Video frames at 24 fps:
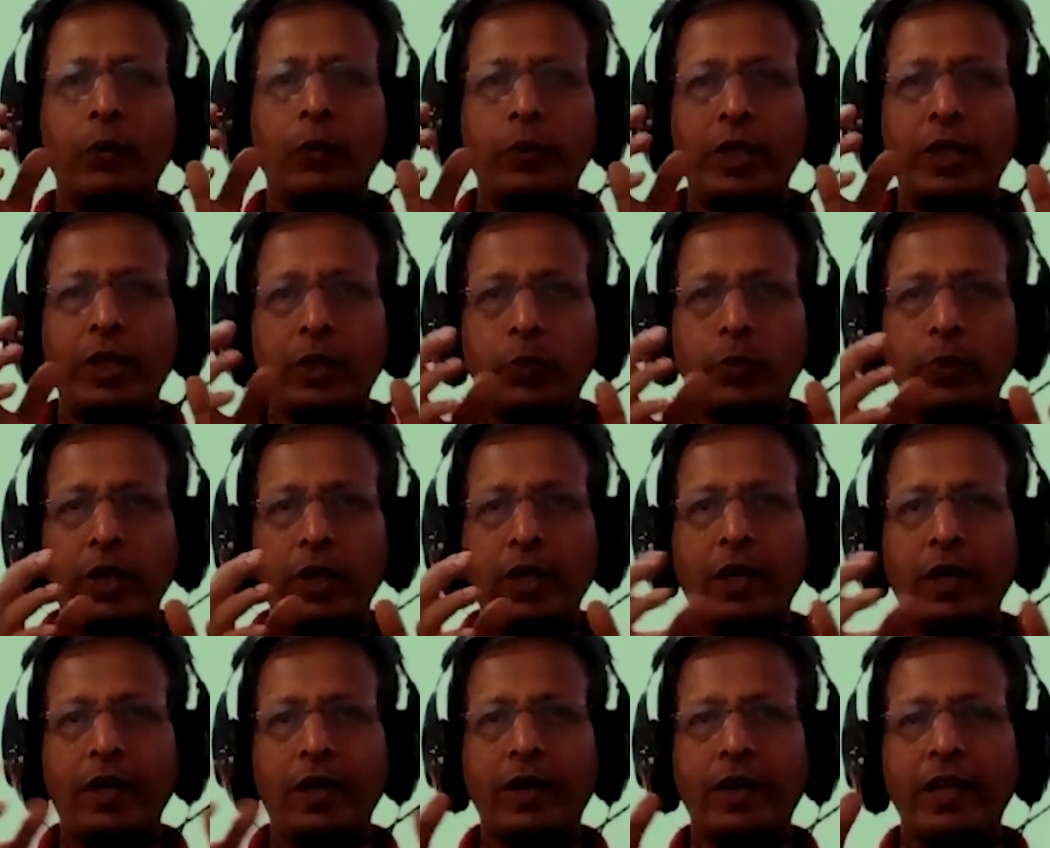that we
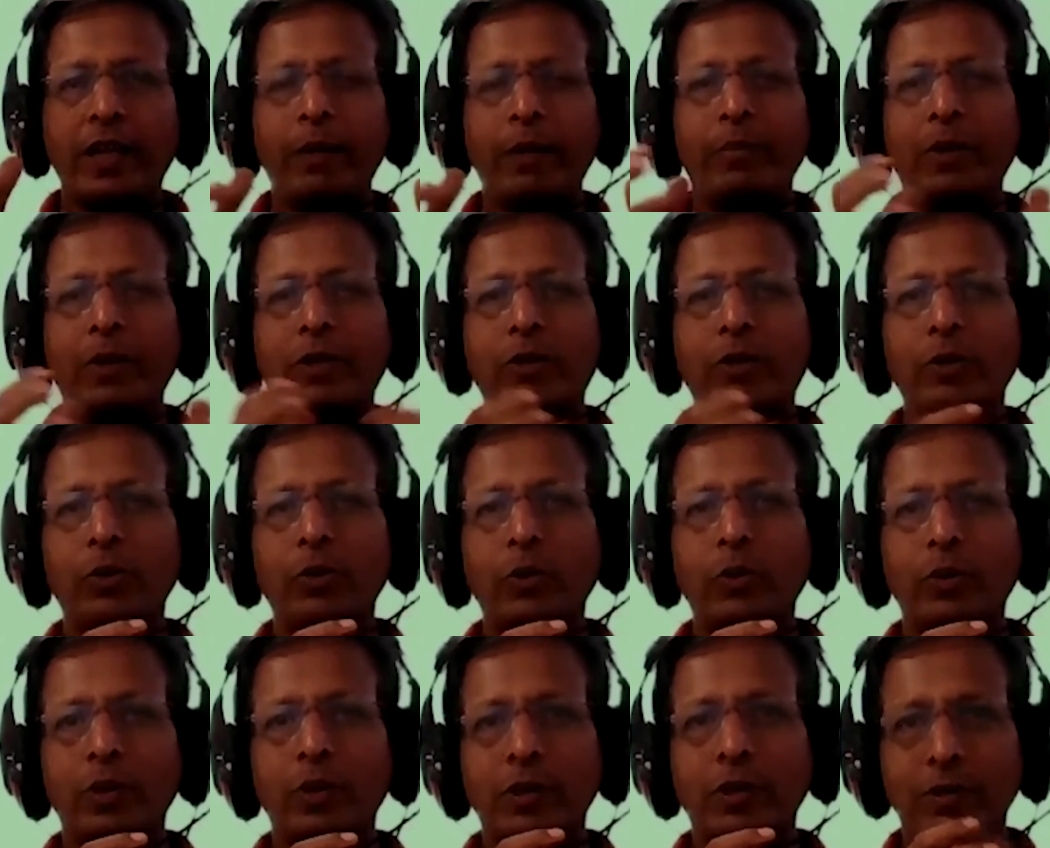are able
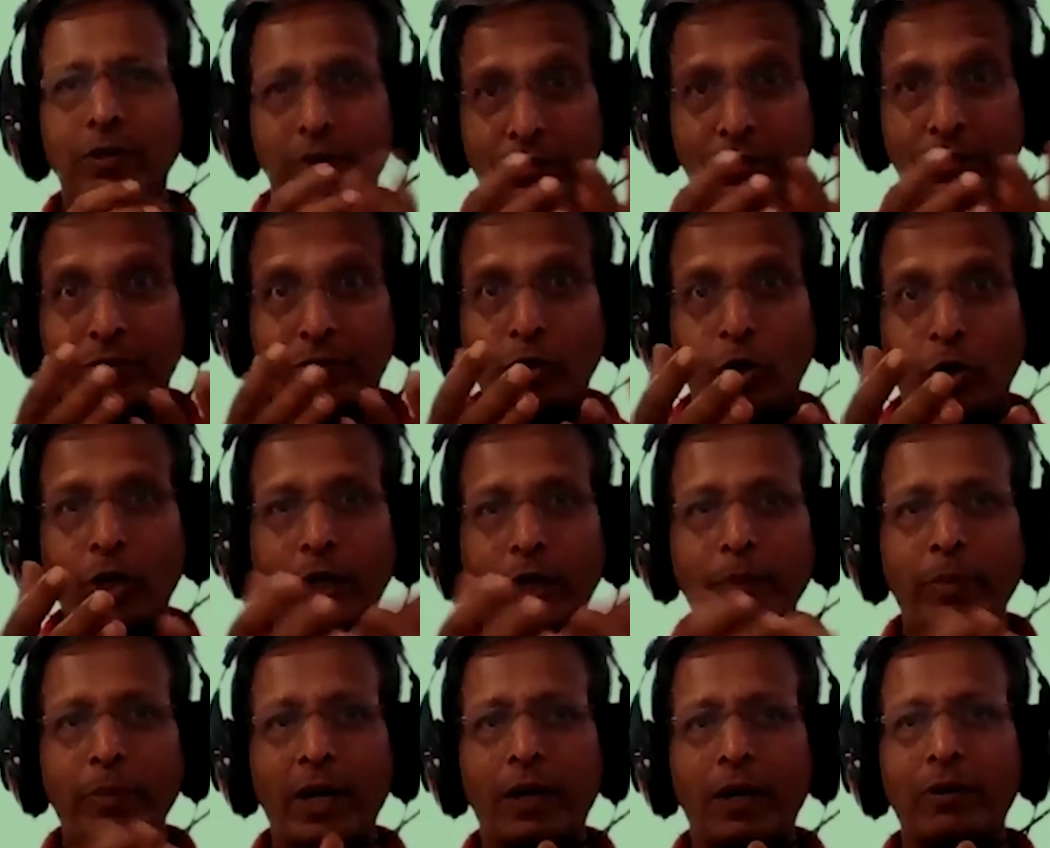to talk
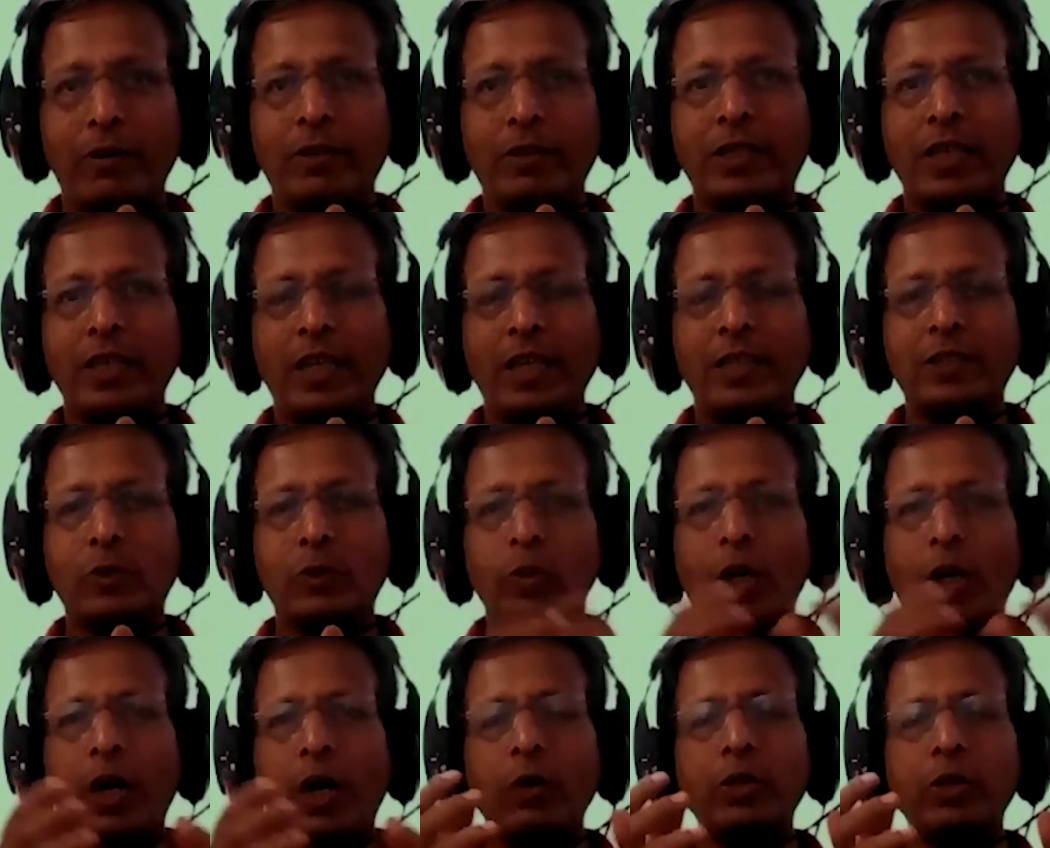about is
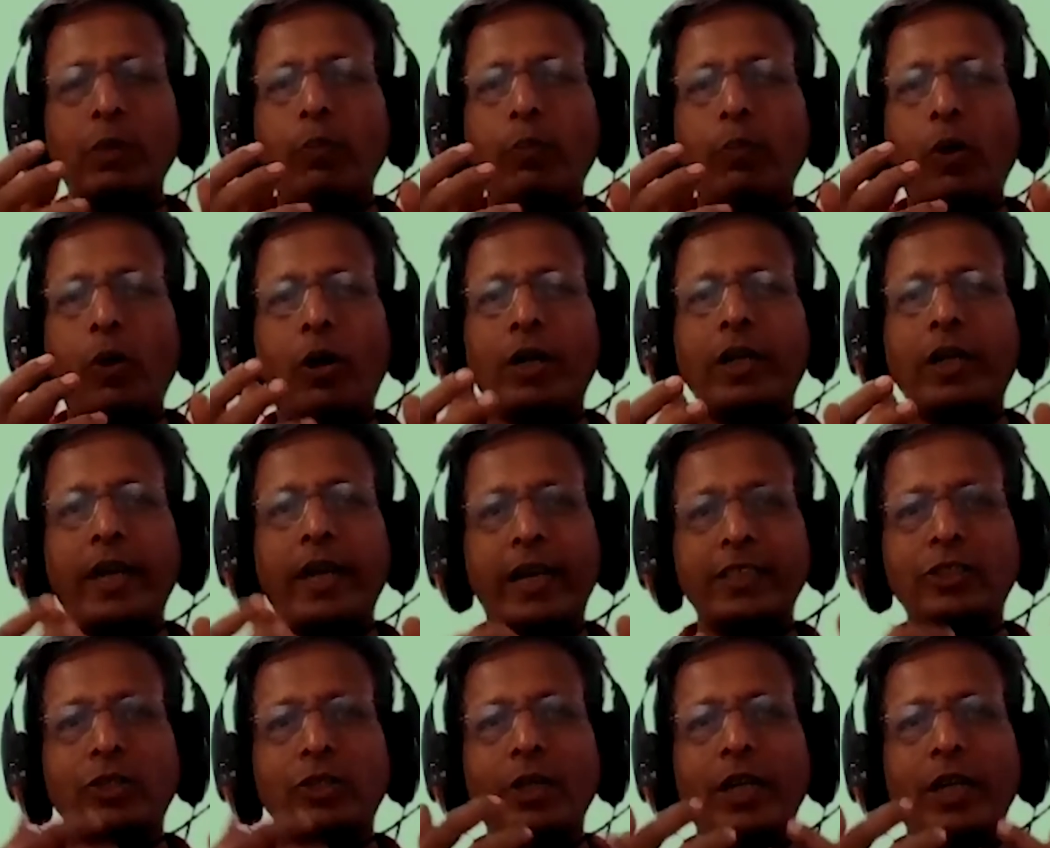how the bot
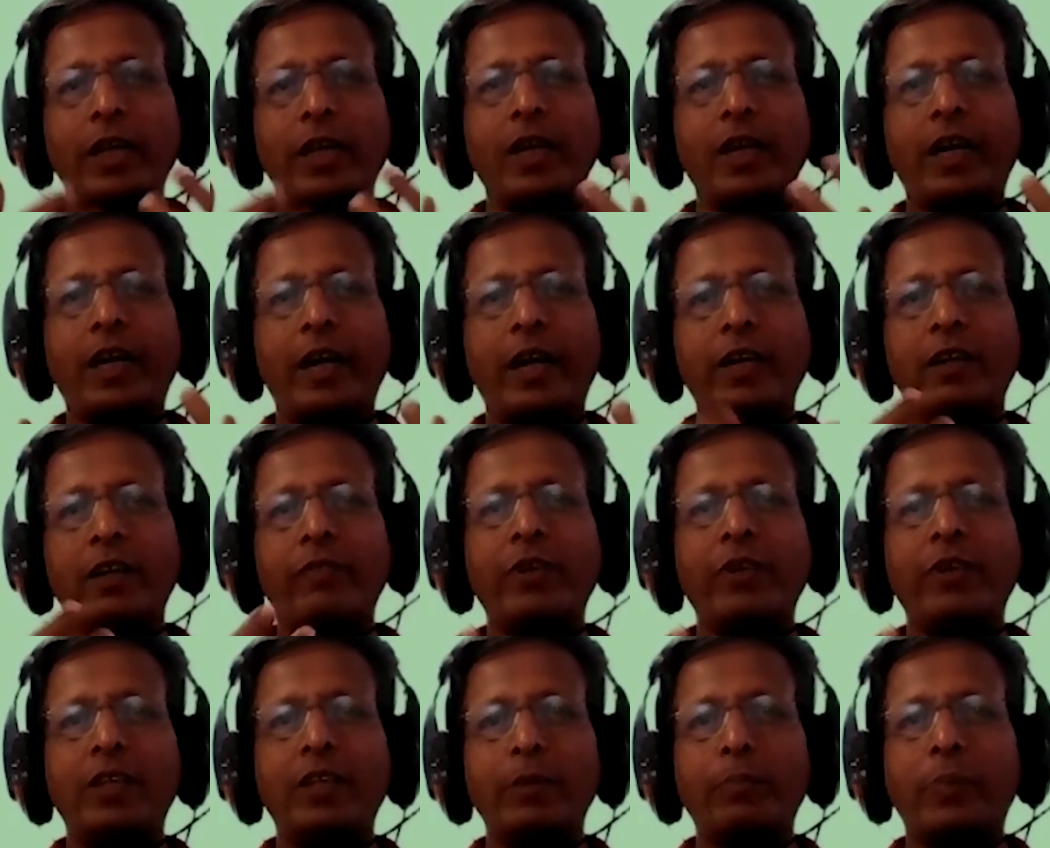actually kind of
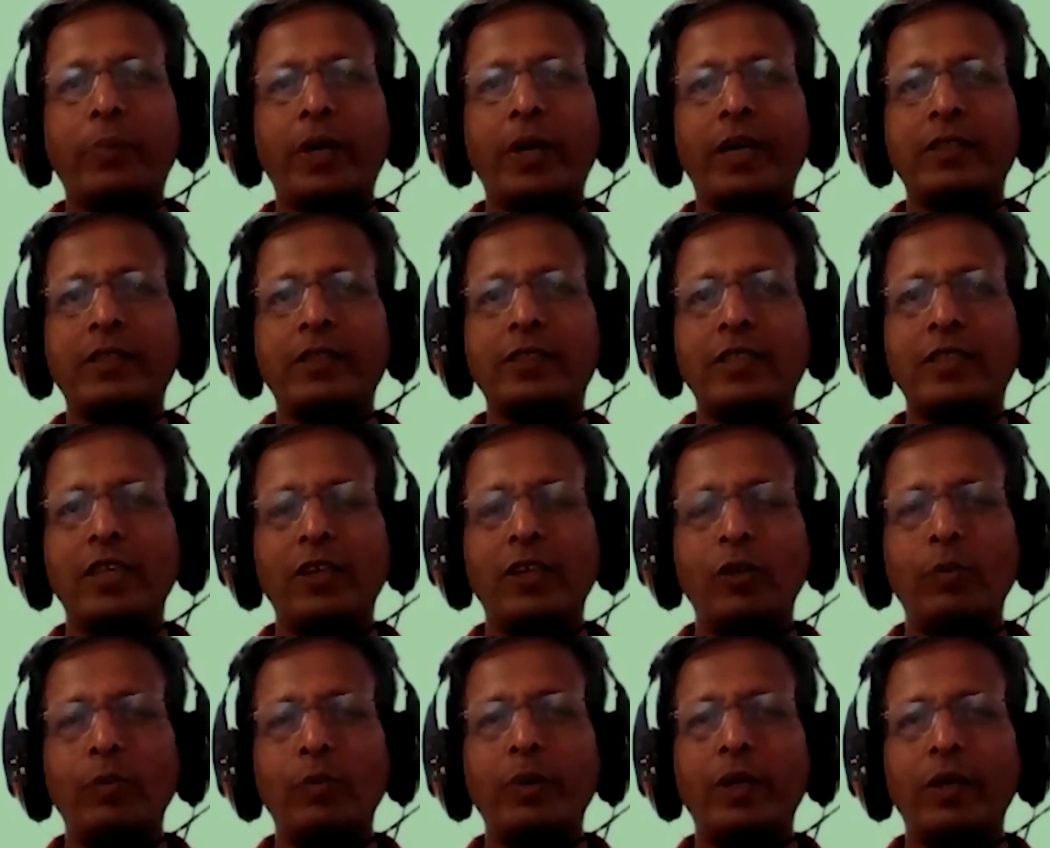interprets the
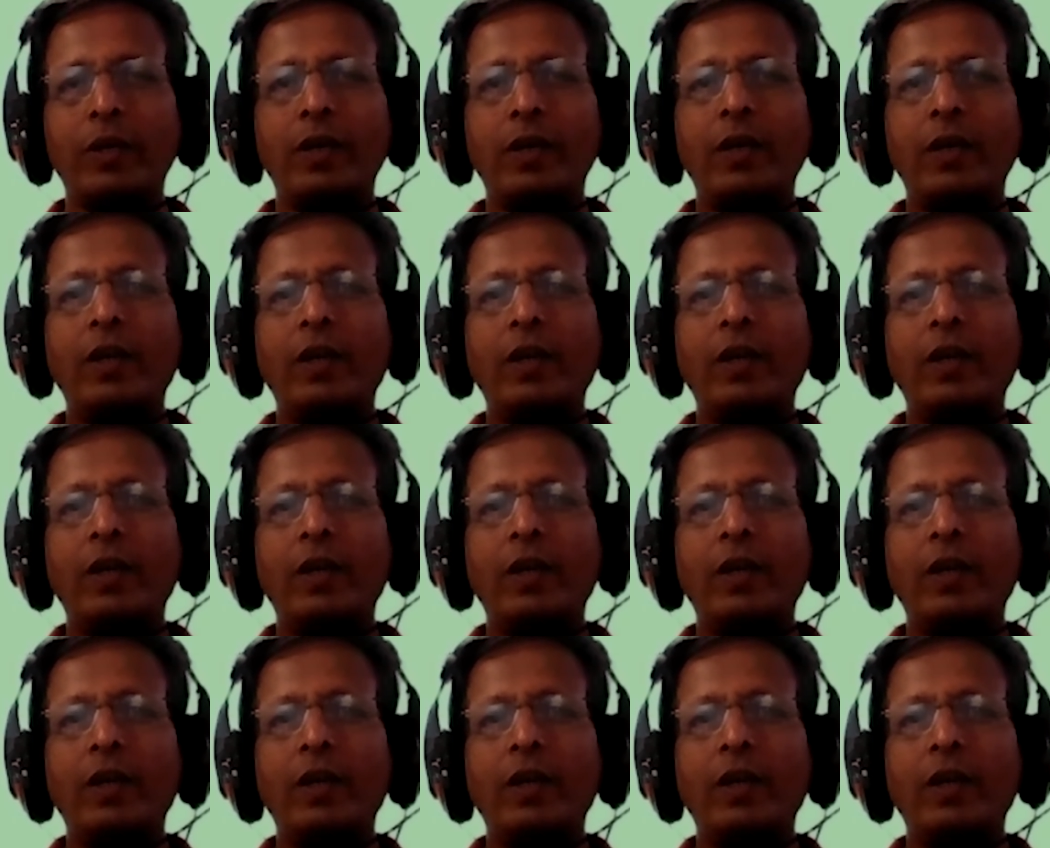human